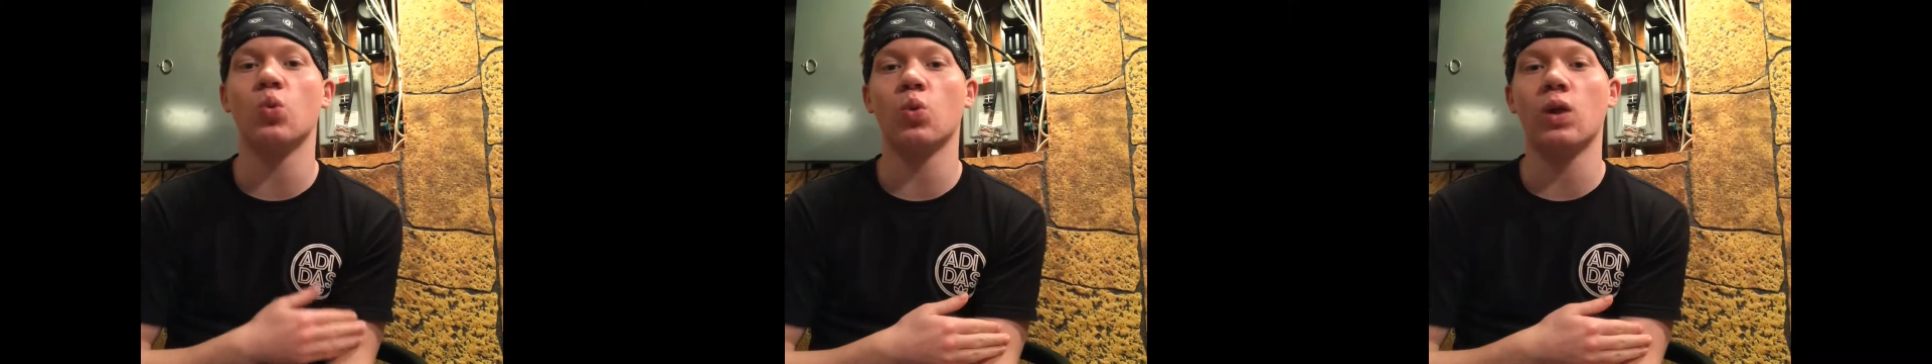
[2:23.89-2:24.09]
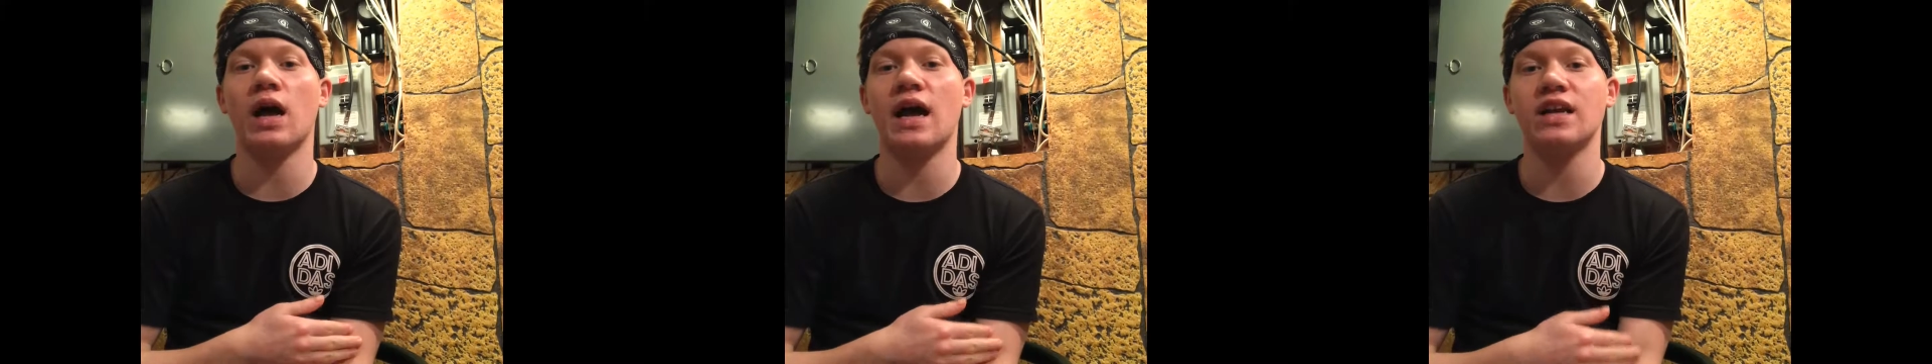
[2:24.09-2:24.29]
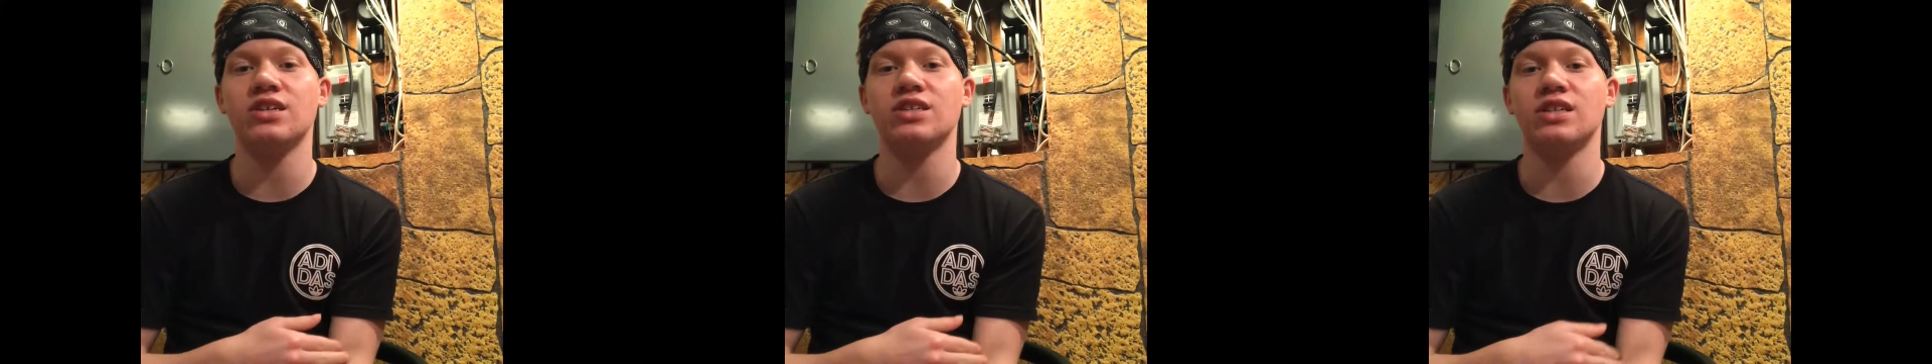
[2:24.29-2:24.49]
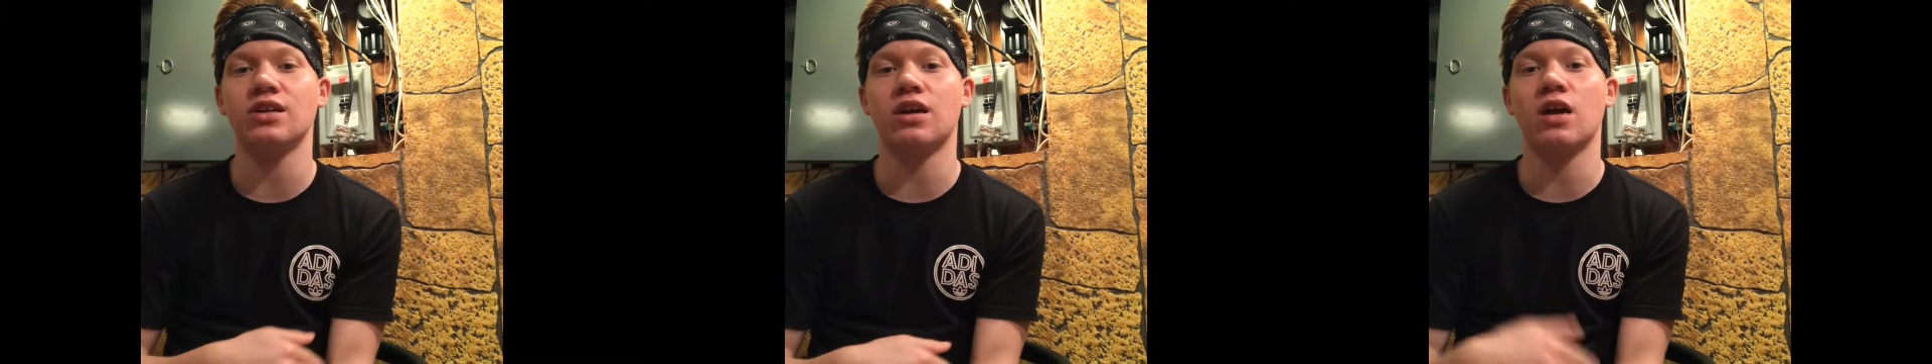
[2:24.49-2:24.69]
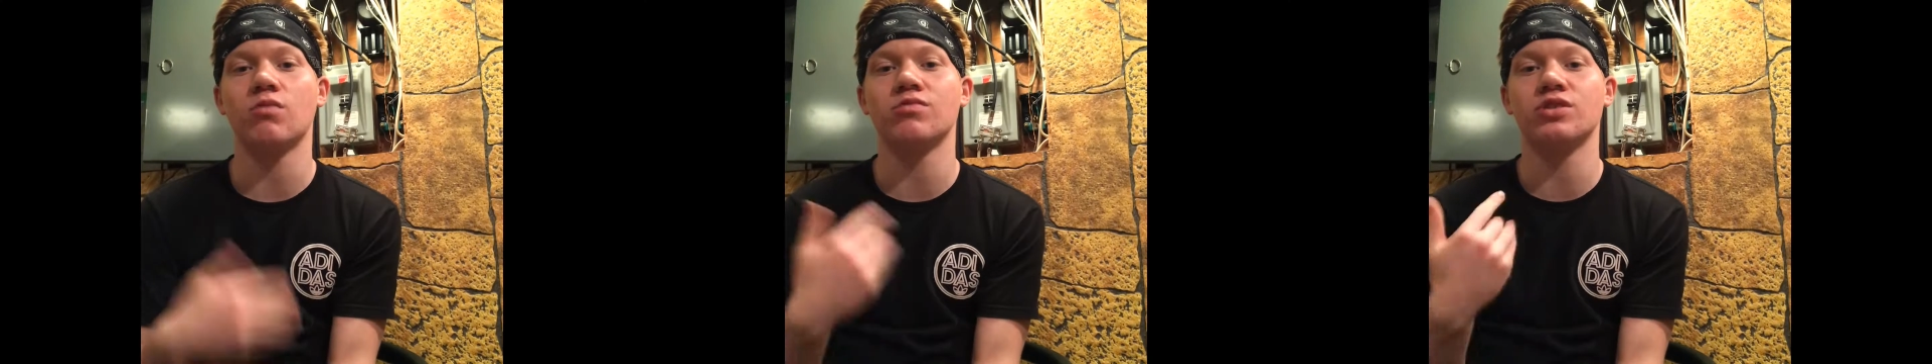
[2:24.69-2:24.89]
last
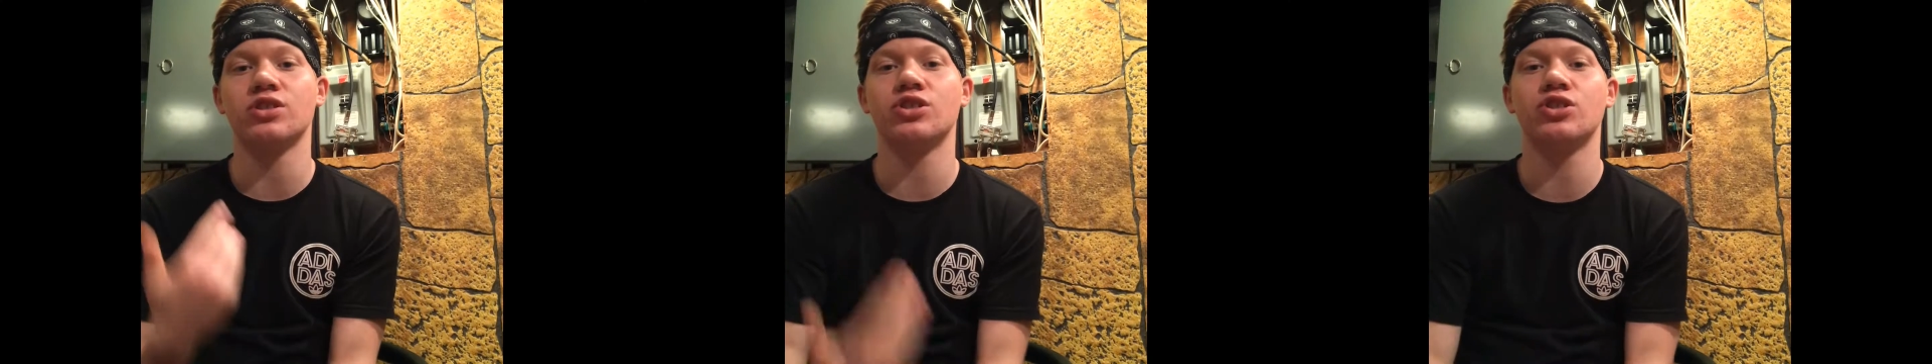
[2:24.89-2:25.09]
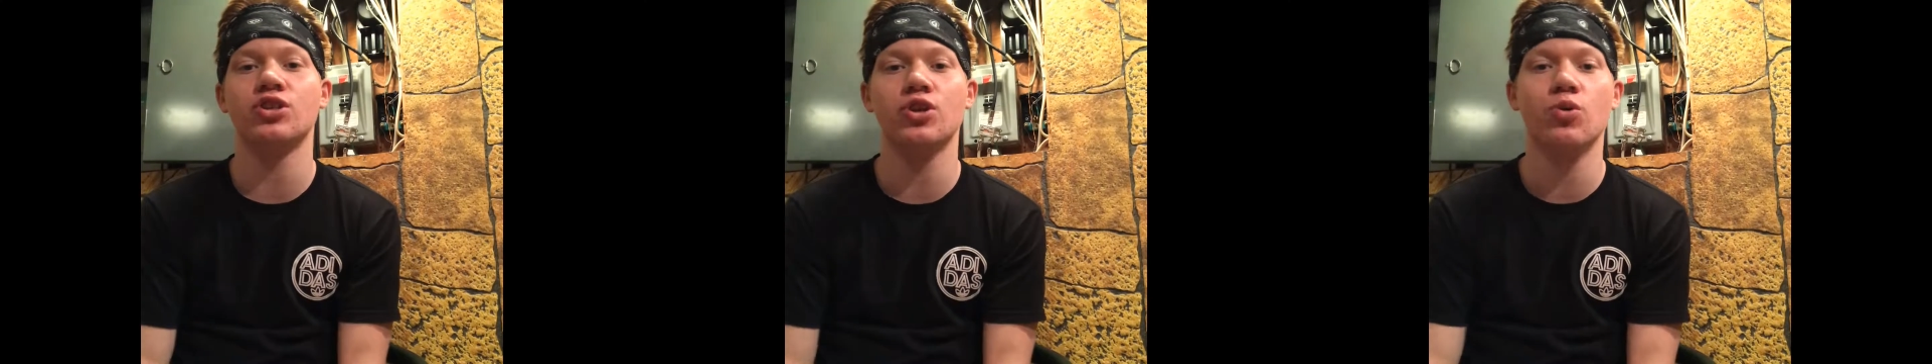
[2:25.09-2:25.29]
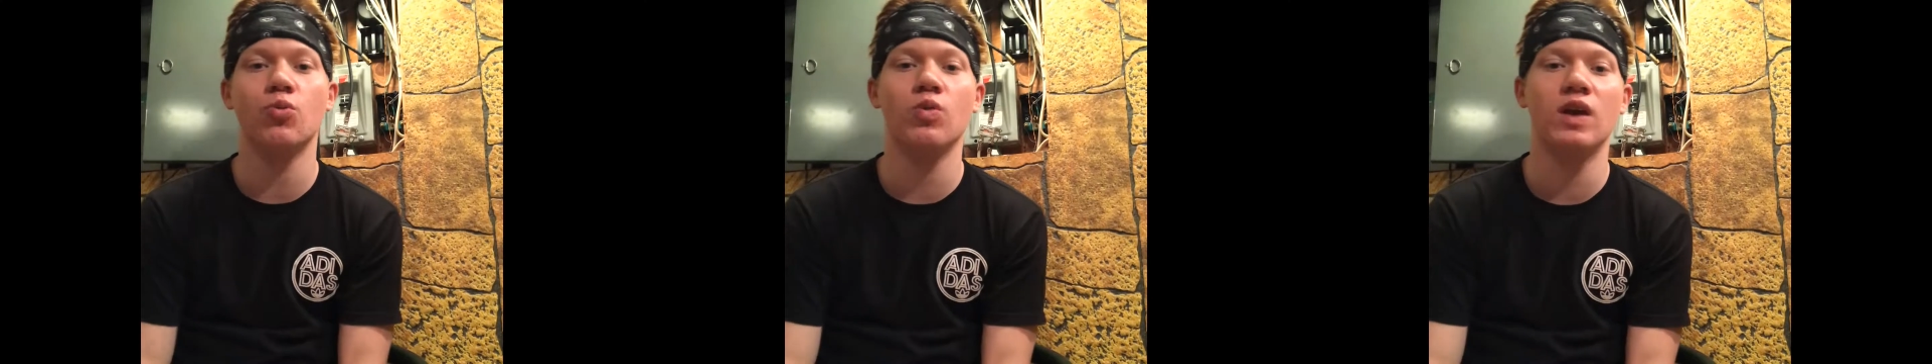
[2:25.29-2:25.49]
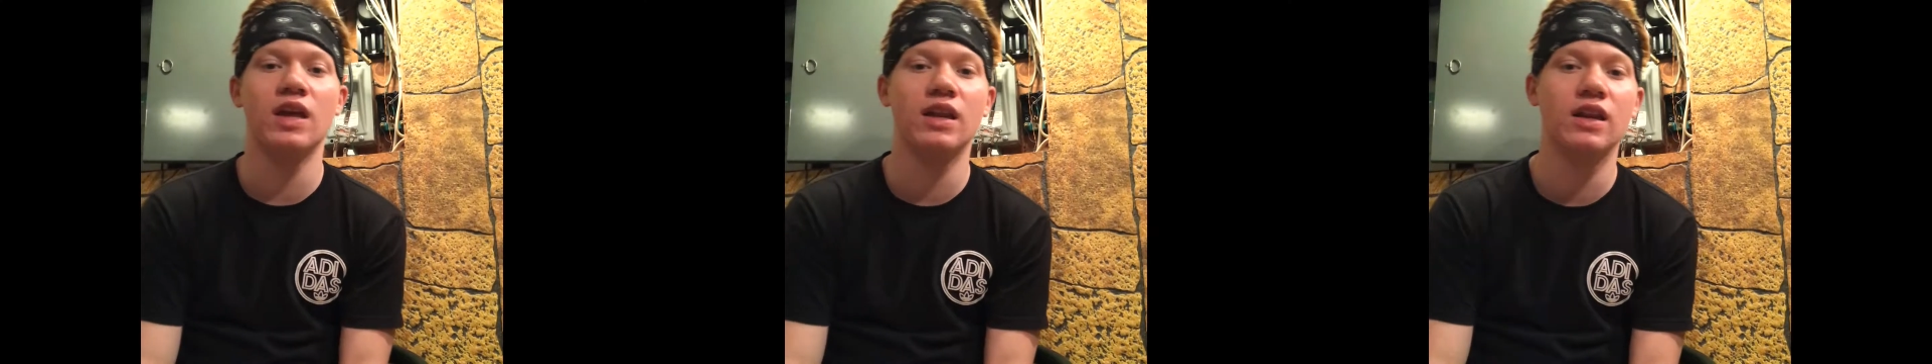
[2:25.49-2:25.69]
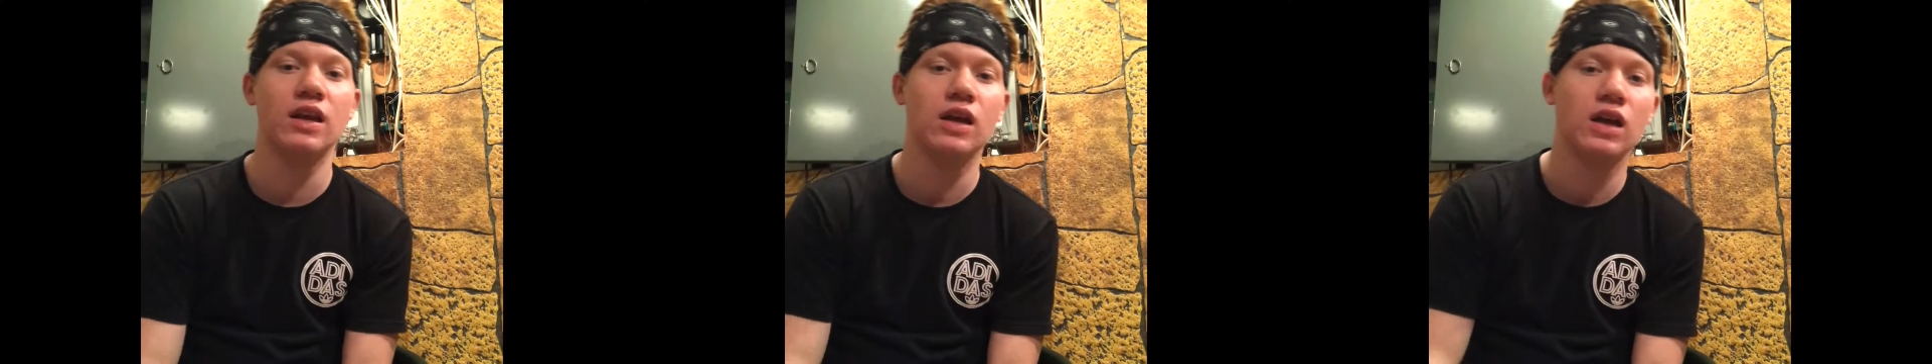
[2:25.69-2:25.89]
year. I should have
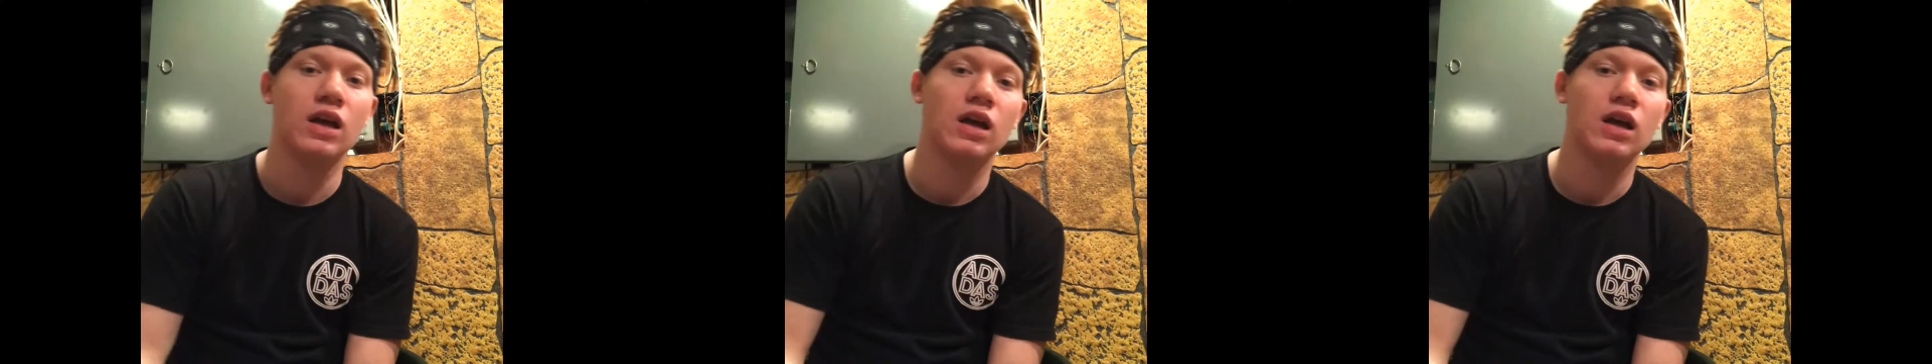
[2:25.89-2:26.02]
went.